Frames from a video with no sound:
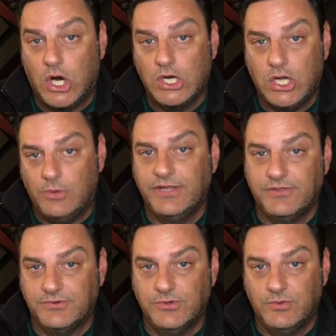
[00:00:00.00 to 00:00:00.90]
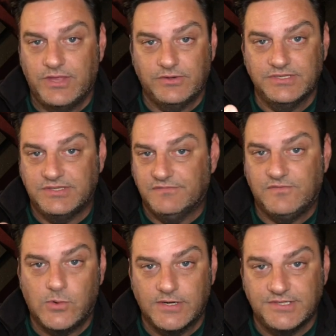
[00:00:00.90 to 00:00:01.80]
are going through, whether it's
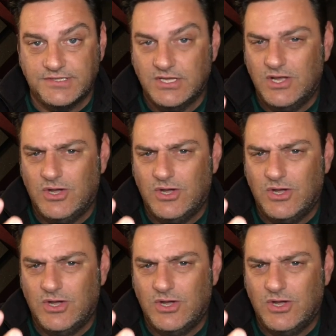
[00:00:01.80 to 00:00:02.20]
divorce